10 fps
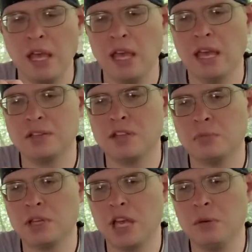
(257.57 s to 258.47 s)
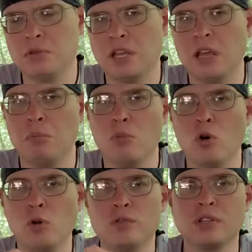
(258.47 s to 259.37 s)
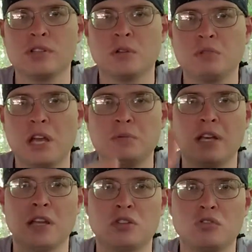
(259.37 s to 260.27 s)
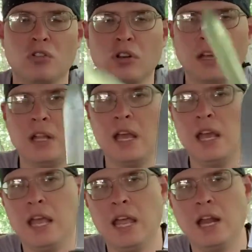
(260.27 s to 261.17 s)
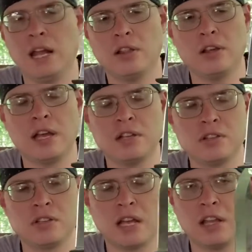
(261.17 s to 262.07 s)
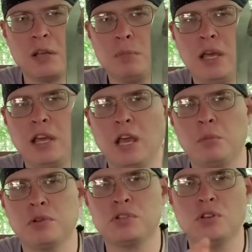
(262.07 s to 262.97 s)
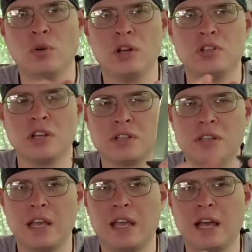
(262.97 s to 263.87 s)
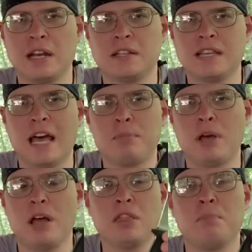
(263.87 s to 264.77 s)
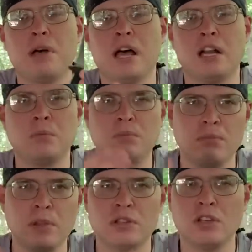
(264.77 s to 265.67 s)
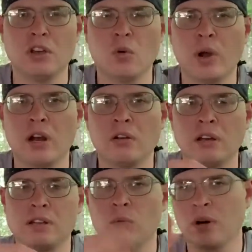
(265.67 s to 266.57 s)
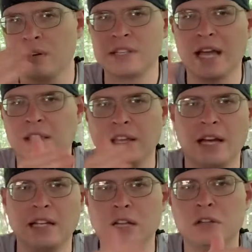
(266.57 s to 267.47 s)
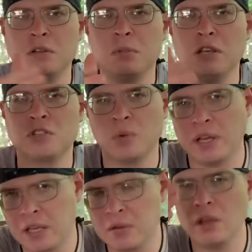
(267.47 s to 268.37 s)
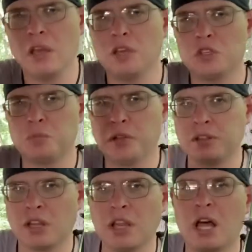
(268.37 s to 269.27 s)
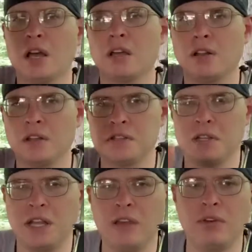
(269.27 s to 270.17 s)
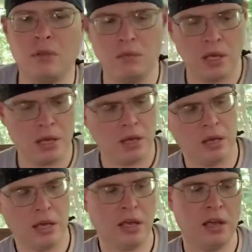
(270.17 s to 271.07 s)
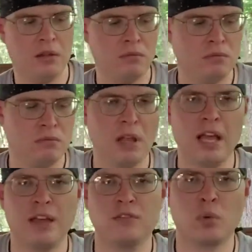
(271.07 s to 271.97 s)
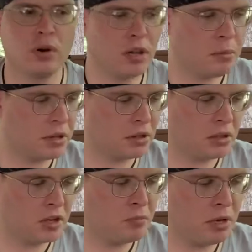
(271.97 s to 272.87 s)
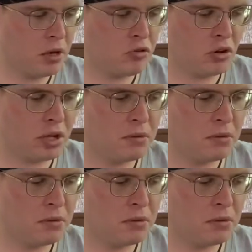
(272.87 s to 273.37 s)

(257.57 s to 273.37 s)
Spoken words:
and sometimes it moves, sometimes it gets crooked, and I like being able to adjust it and kind of tap it on the bottom to where exactly I need it to be, so I can split the log nice and even and not have to worry about the knife being crooked.